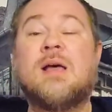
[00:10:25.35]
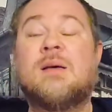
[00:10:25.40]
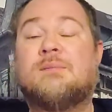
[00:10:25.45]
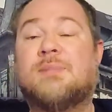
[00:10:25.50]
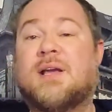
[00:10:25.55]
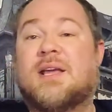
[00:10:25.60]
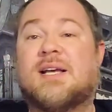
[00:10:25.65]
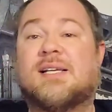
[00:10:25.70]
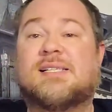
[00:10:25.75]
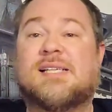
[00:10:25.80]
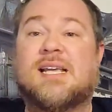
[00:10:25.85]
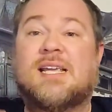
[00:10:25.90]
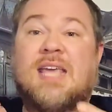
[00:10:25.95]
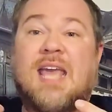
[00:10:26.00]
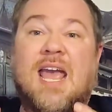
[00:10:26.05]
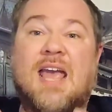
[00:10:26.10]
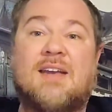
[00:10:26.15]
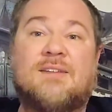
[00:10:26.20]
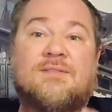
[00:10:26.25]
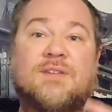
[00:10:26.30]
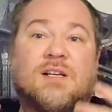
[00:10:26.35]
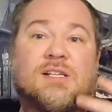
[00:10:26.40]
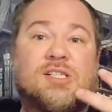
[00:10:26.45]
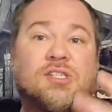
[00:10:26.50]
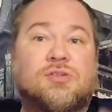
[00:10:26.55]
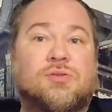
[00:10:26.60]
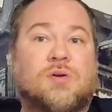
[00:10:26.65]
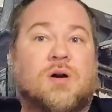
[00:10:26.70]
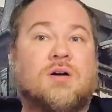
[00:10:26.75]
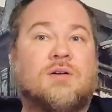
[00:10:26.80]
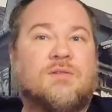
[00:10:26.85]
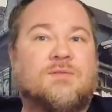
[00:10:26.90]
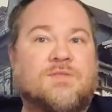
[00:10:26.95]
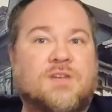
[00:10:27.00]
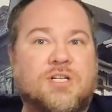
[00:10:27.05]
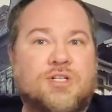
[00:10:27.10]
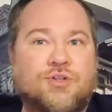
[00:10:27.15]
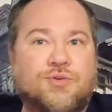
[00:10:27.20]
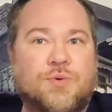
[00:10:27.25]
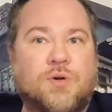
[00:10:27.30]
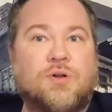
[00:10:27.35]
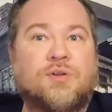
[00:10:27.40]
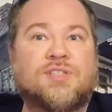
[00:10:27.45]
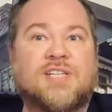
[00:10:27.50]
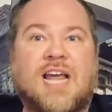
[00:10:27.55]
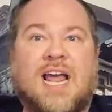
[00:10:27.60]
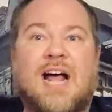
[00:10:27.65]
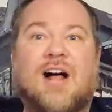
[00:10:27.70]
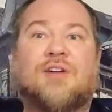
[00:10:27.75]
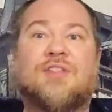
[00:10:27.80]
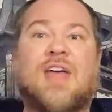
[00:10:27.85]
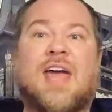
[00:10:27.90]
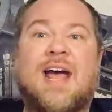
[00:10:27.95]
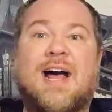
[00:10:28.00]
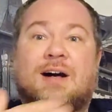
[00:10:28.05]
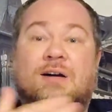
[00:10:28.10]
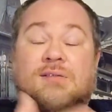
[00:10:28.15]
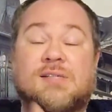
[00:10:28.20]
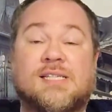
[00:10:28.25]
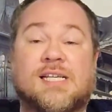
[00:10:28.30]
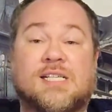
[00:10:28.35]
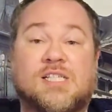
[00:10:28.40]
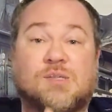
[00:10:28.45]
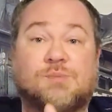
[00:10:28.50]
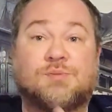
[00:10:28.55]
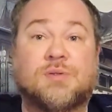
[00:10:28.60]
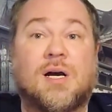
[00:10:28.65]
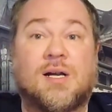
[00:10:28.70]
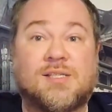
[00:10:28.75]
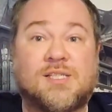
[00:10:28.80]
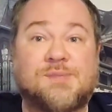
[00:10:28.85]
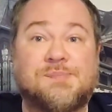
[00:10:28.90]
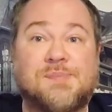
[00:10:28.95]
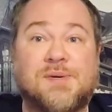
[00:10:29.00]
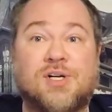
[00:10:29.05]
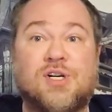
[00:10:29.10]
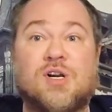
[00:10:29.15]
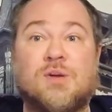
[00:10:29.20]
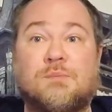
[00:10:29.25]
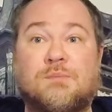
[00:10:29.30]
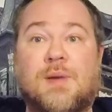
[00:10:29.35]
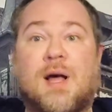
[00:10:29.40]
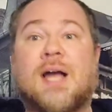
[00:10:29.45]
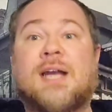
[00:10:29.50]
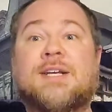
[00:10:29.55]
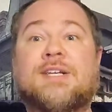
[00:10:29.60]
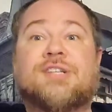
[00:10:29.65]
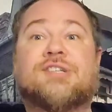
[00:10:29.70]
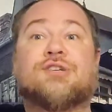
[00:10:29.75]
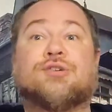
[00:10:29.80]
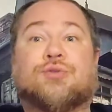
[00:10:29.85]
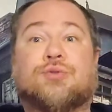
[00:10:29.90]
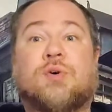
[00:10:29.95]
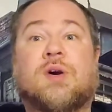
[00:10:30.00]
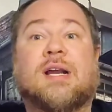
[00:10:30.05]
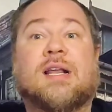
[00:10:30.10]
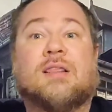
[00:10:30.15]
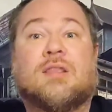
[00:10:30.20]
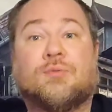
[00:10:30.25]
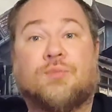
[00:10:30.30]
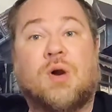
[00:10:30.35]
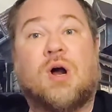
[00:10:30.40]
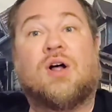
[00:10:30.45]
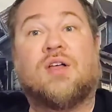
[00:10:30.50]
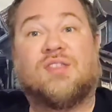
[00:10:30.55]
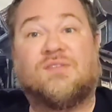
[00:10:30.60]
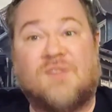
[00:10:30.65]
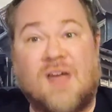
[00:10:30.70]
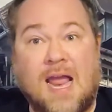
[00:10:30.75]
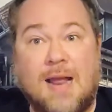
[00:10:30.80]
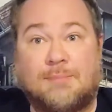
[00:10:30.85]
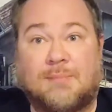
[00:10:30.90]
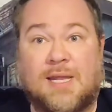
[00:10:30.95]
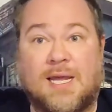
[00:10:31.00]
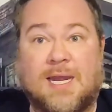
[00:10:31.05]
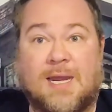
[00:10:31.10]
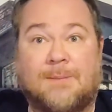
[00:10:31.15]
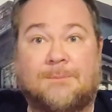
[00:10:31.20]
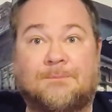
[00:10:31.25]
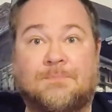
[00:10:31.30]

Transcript: because it gave a strong visual to how the house has prospered by destroying the Roth family.